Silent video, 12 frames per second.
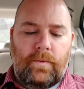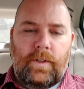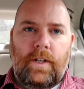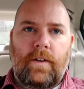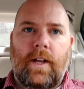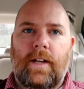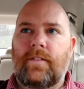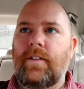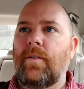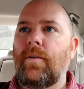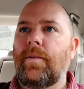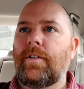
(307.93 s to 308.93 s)
you know, like I
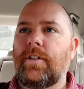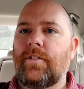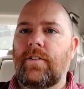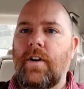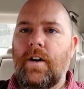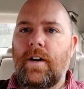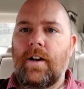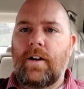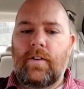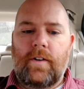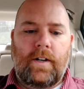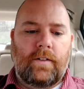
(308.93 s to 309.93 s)
said, we were just starting our
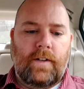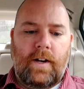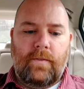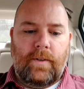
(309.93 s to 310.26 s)
careers off.